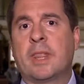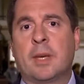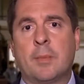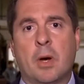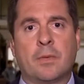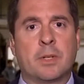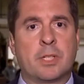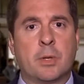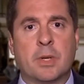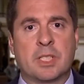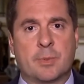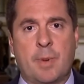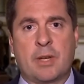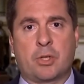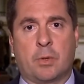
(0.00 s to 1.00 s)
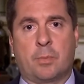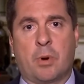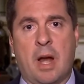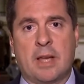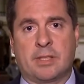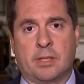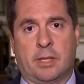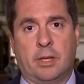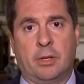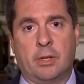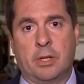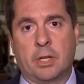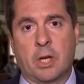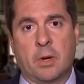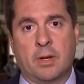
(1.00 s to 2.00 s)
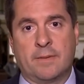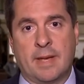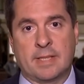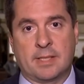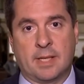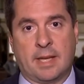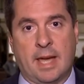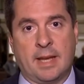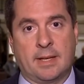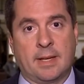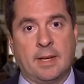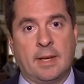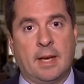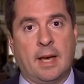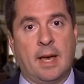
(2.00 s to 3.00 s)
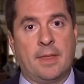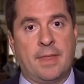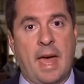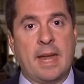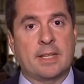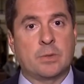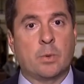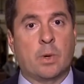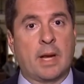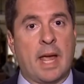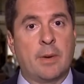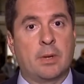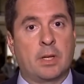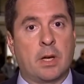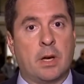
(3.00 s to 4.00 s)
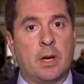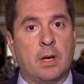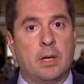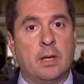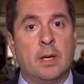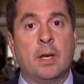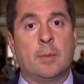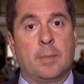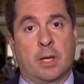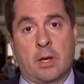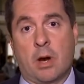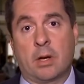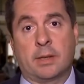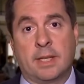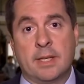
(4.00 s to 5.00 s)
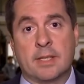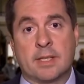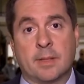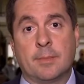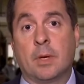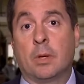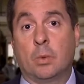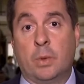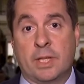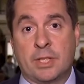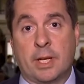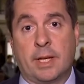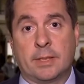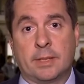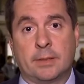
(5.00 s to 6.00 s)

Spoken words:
them over to a special prosecutor to go investigate. That is what I would call McCarthyism witch hunt.